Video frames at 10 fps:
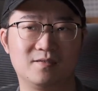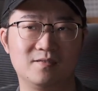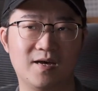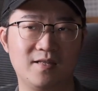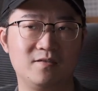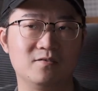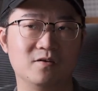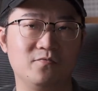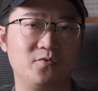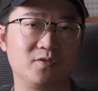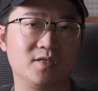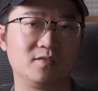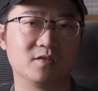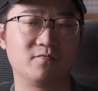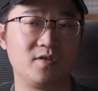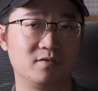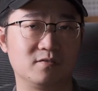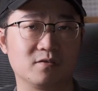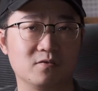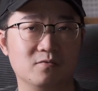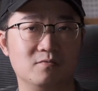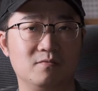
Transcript: the idea a few tens of years ago.